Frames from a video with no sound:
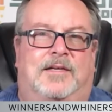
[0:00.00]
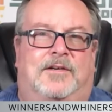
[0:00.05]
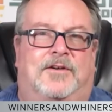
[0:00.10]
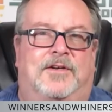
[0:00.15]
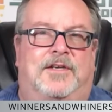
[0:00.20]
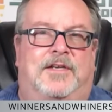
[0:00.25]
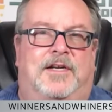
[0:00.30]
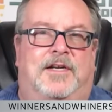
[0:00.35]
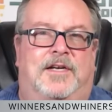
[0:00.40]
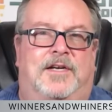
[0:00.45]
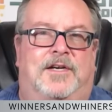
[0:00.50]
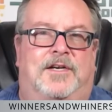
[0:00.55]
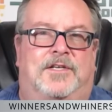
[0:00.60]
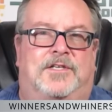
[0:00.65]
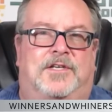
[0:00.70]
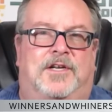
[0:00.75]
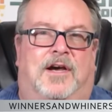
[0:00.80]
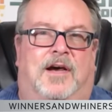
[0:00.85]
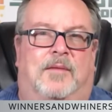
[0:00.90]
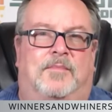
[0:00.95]
they couldn't get any
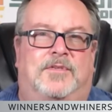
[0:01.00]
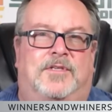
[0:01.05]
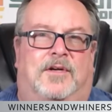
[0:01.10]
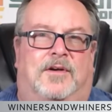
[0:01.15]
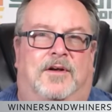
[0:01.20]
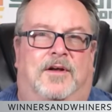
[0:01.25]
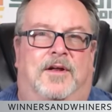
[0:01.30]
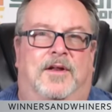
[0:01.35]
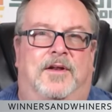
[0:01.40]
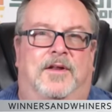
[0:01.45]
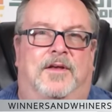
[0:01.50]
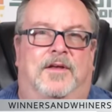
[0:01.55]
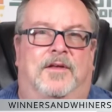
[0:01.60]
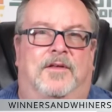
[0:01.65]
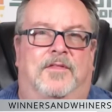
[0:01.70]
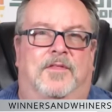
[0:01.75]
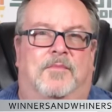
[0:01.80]
stops on uh,